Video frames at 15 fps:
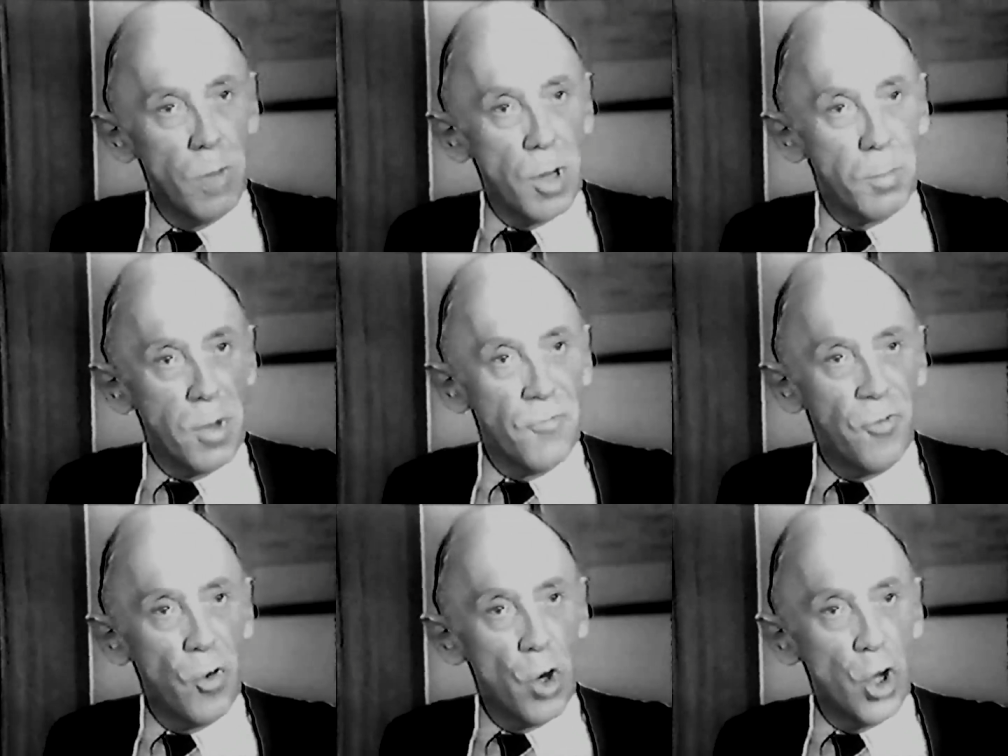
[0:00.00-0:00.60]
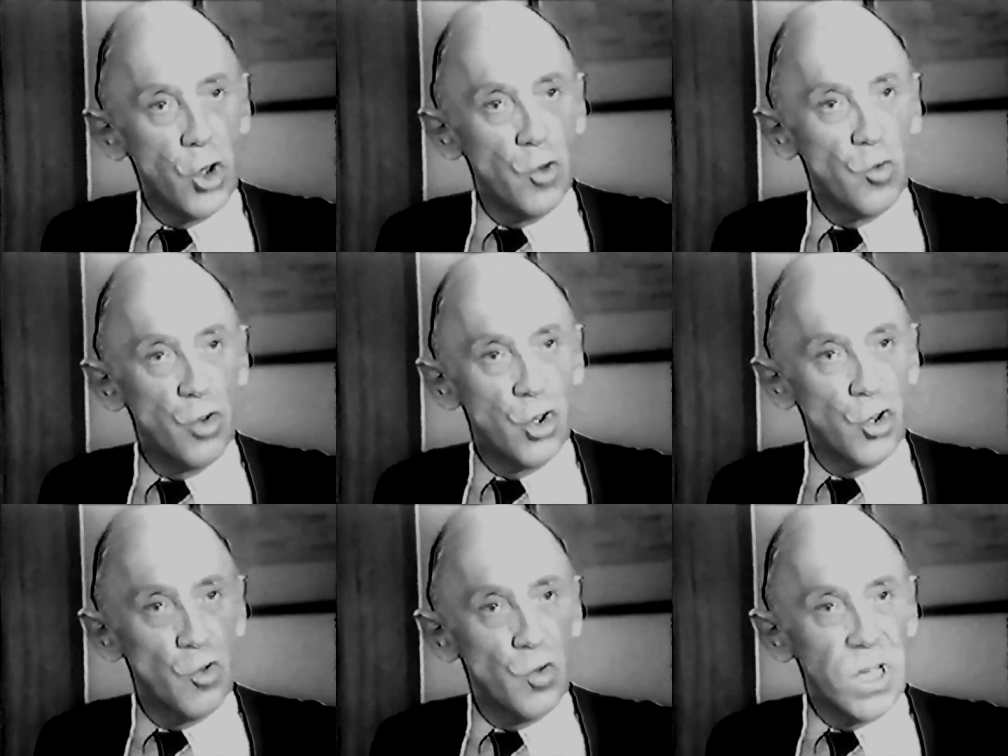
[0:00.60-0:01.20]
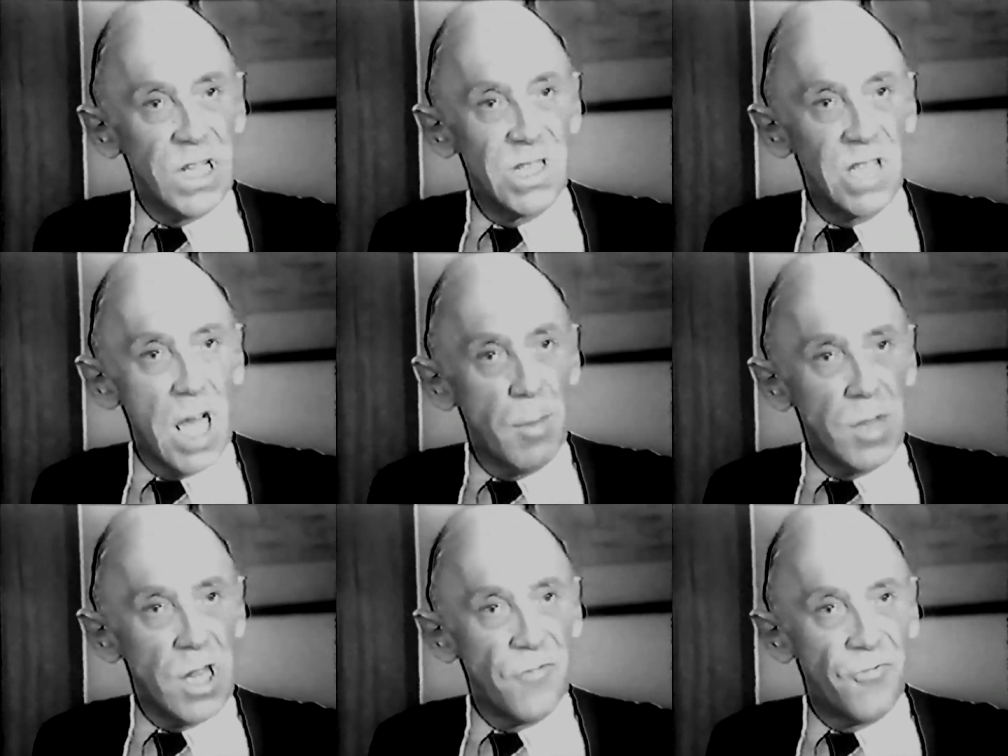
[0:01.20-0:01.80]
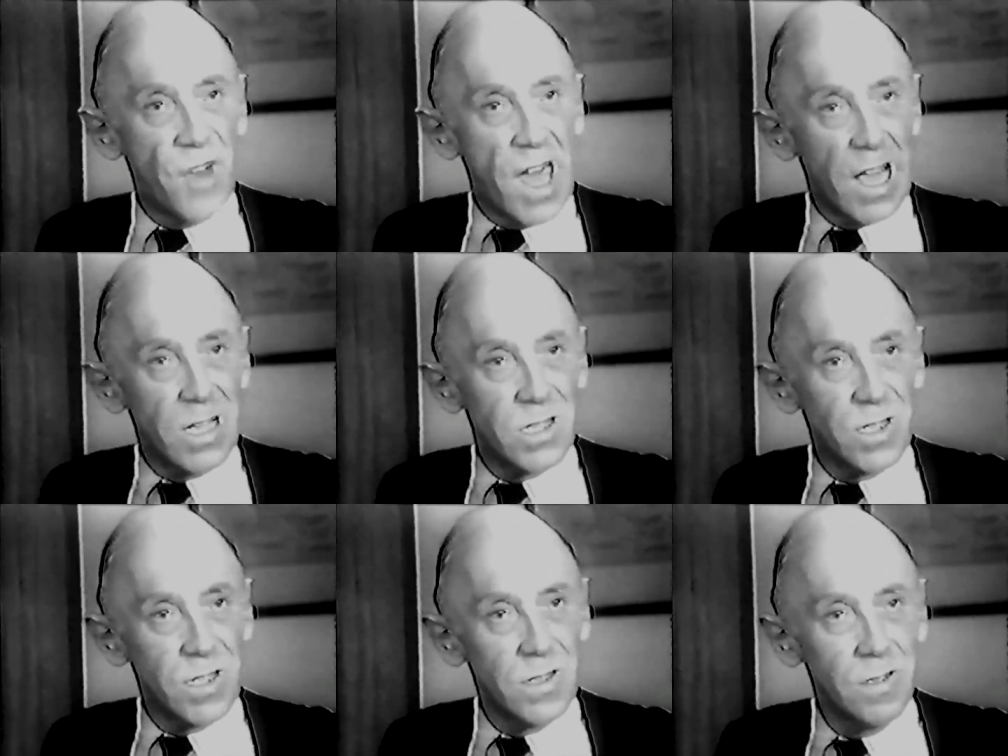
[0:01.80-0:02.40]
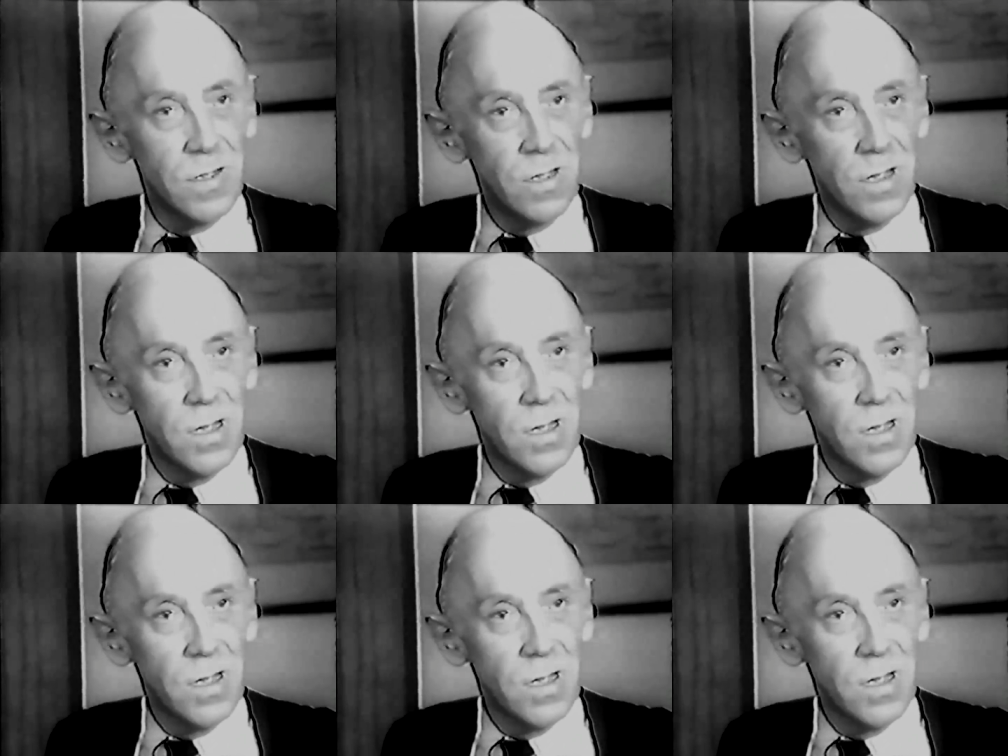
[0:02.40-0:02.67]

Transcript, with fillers: But before you do, examine the facts.